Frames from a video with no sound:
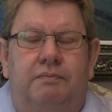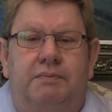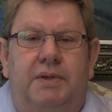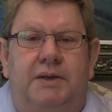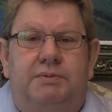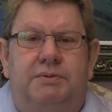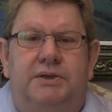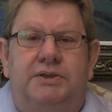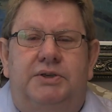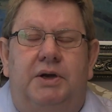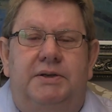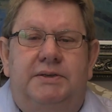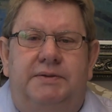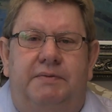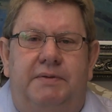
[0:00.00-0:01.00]
but it was a
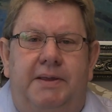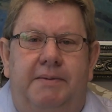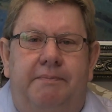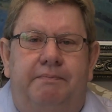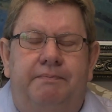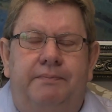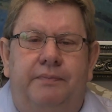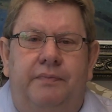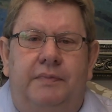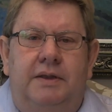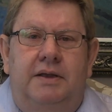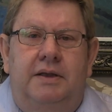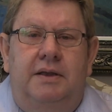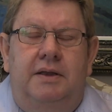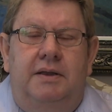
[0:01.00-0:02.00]
chance for them.
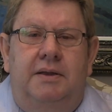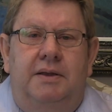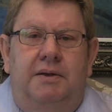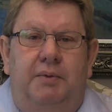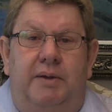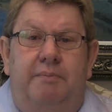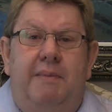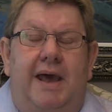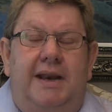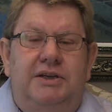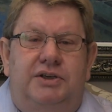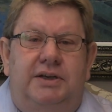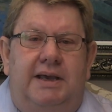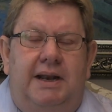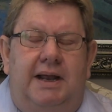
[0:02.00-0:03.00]
We
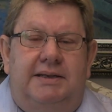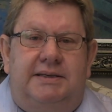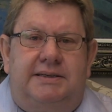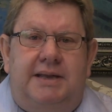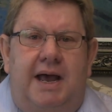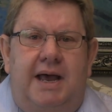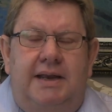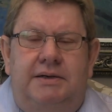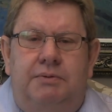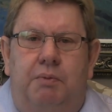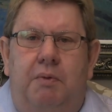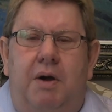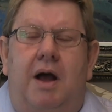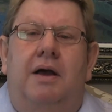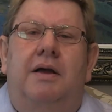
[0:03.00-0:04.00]
managed to get outside.
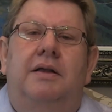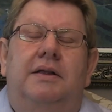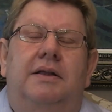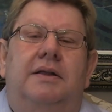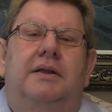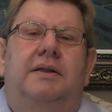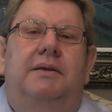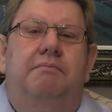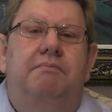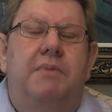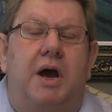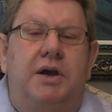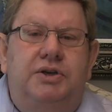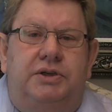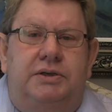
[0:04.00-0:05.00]
Whoa,
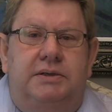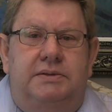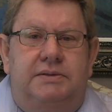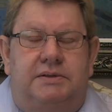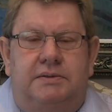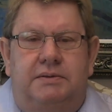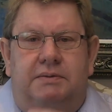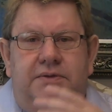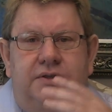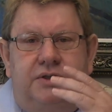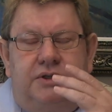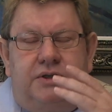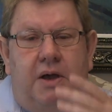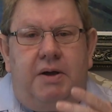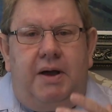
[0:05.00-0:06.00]
emotions
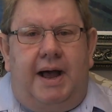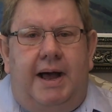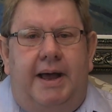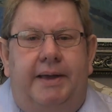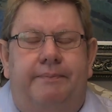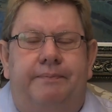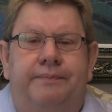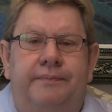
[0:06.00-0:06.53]
so high.